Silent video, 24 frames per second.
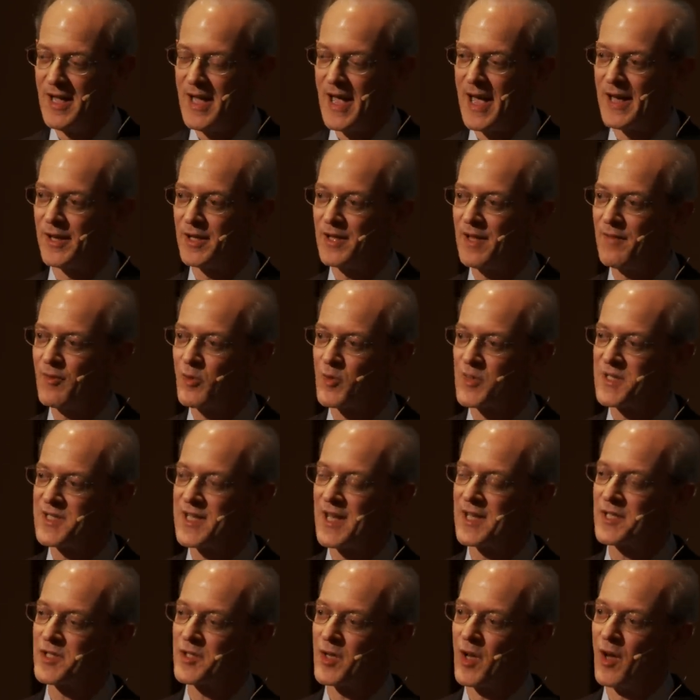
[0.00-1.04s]
And to give you a
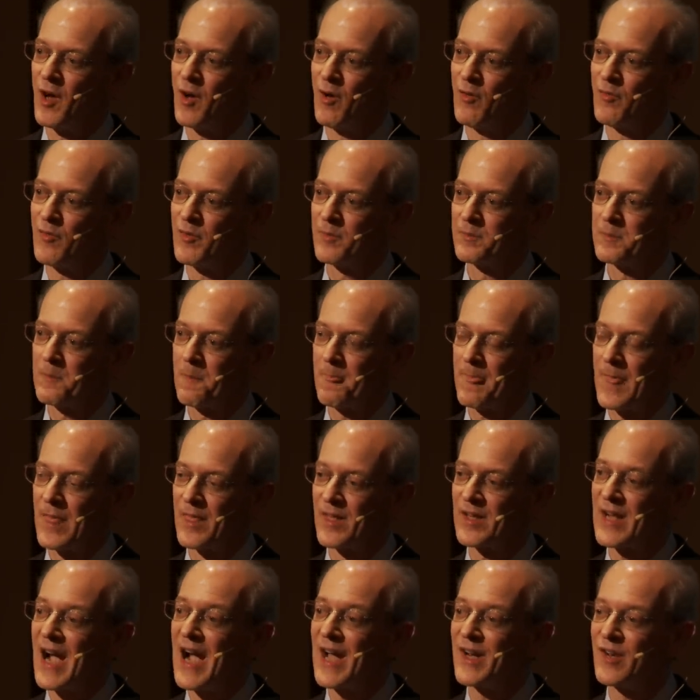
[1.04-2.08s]
sense of
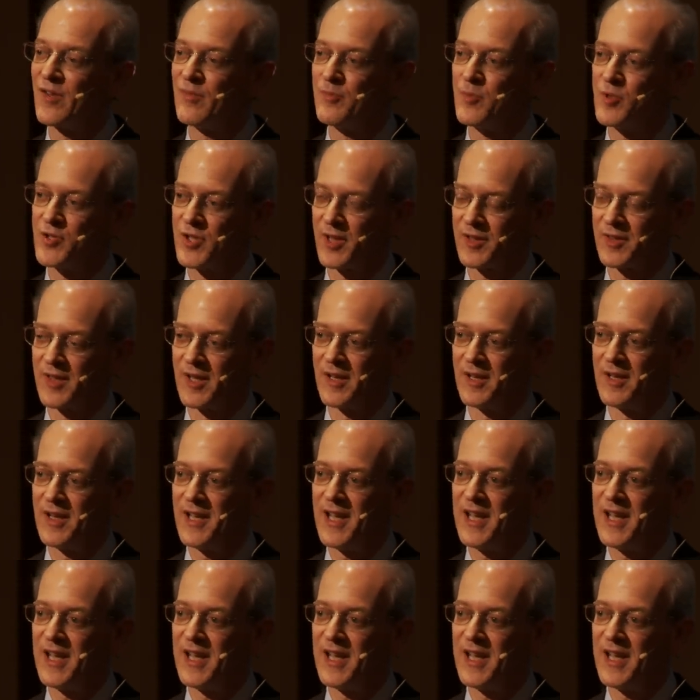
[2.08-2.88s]
the kind of music that